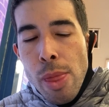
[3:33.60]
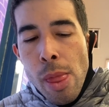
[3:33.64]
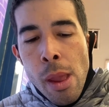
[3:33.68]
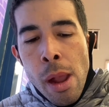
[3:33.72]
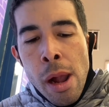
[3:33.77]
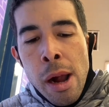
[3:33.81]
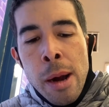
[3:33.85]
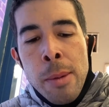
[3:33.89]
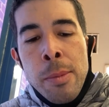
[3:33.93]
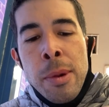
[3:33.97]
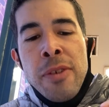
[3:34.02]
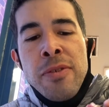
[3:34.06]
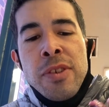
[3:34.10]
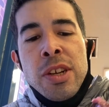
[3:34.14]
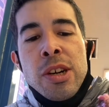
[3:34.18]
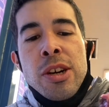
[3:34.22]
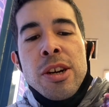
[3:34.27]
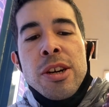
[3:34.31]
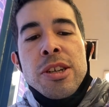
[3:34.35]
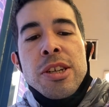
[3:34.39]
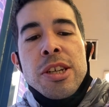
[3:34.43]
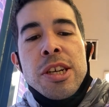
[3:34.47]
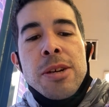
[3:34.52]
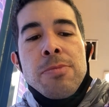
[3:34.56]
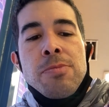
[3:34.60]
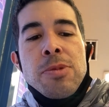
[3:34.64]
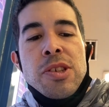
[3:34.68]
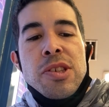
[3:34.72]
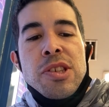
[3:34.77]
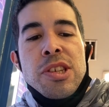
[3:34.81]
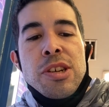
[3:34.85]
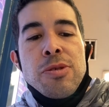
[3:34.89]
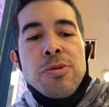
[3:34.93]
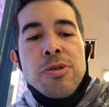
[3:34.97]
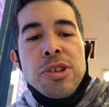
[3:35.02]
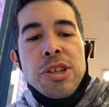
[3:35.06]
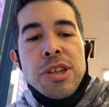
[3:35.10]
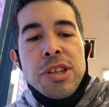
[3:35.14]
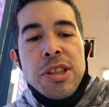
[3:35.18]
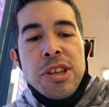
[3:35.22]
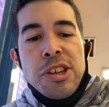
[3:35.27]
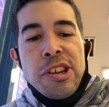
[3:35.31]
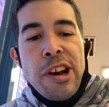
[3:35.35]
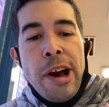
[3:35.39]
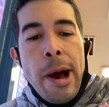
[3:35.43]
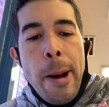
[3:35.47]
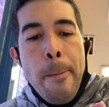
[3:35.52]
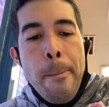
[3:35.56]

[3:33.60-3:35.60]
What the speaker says: I'm having a hard time distinguishing the top.